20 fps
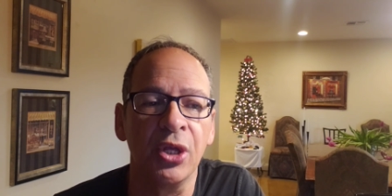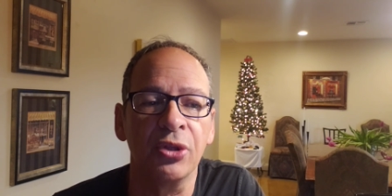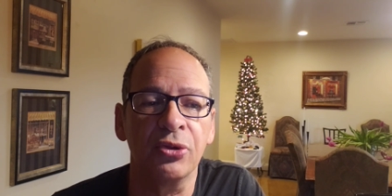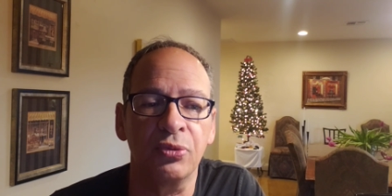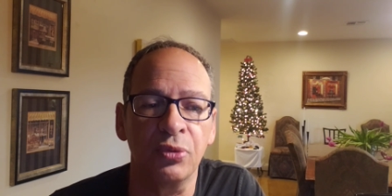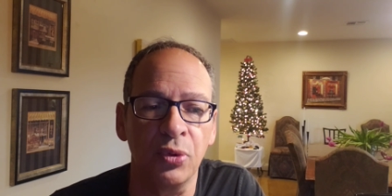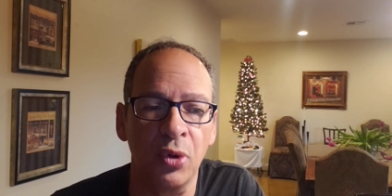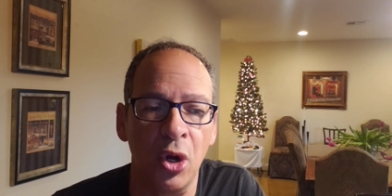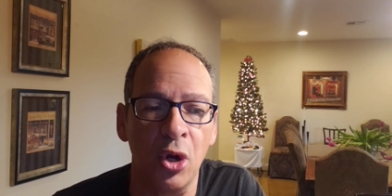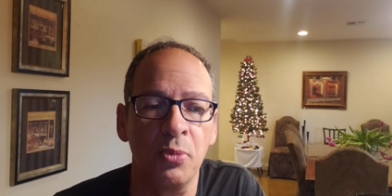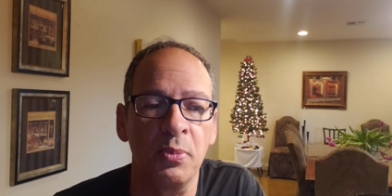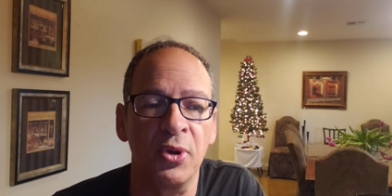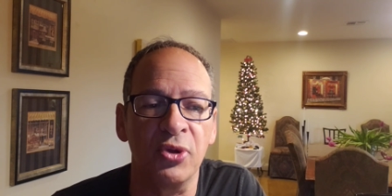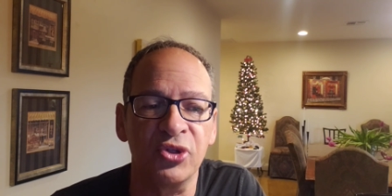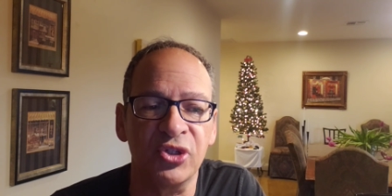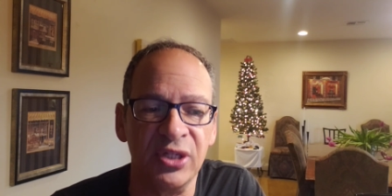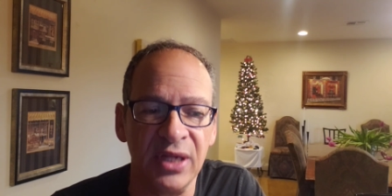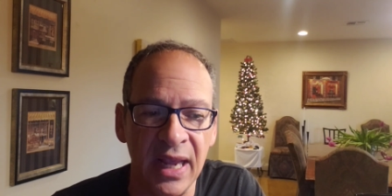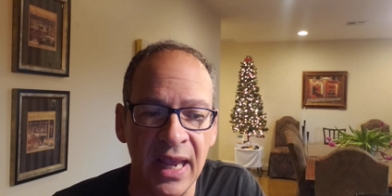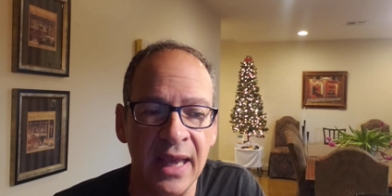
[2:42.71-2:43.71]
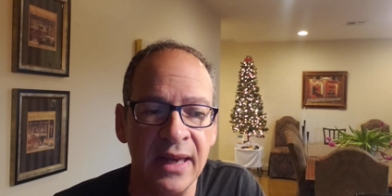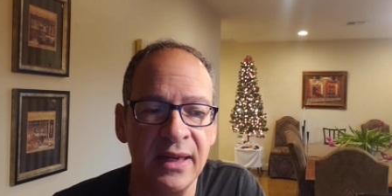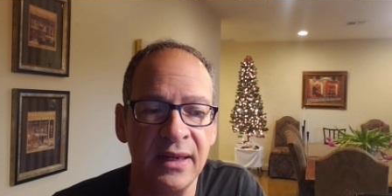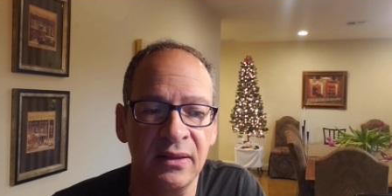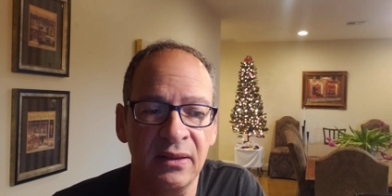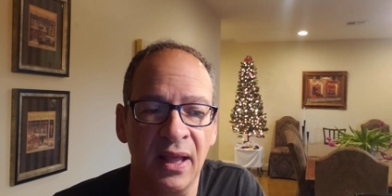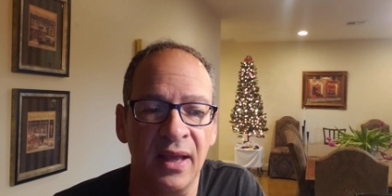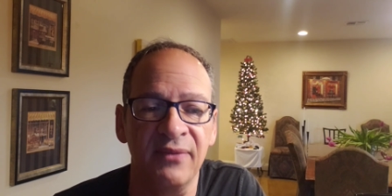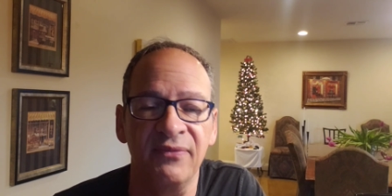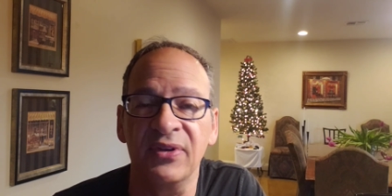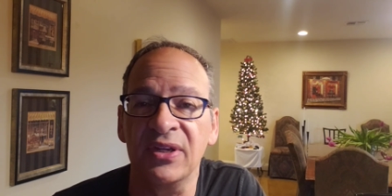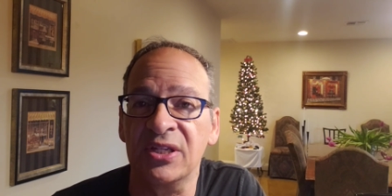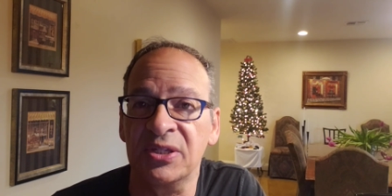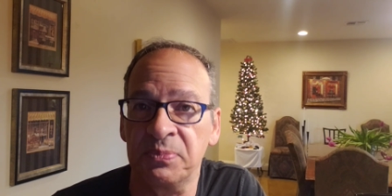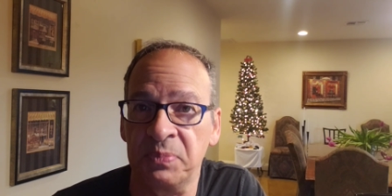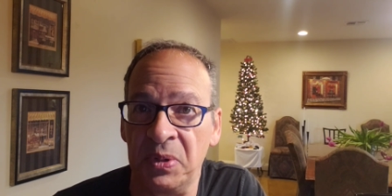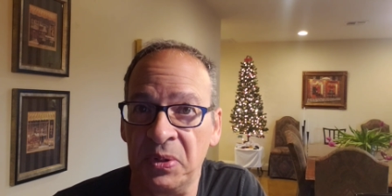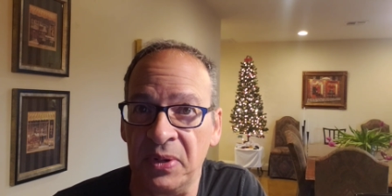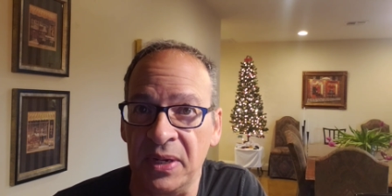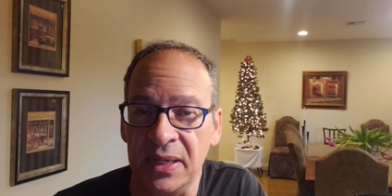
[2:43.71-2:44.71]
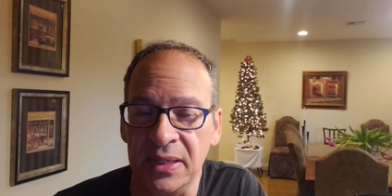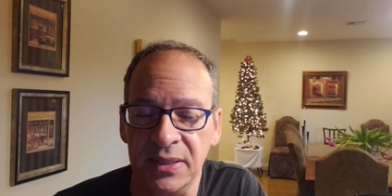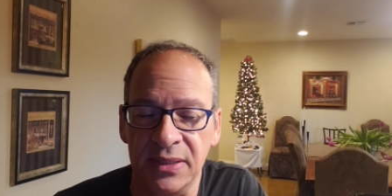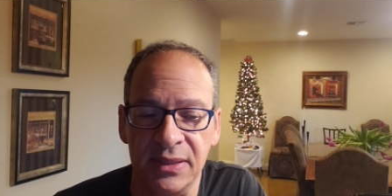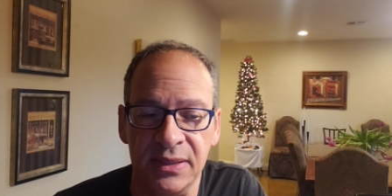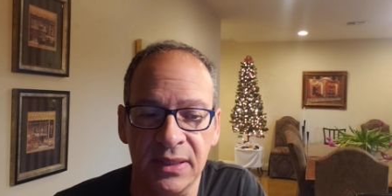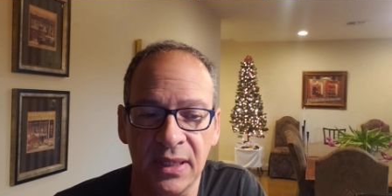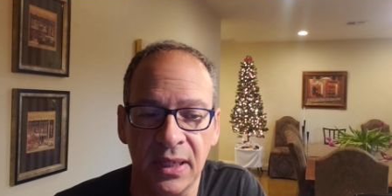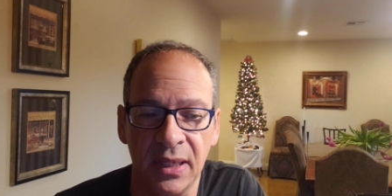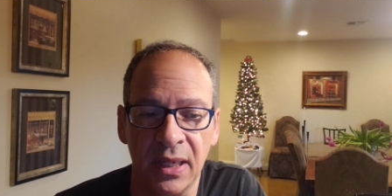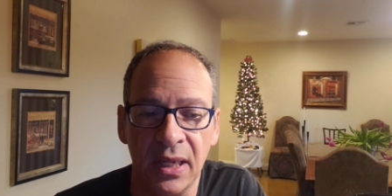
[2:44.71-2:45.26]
through almost any life experience.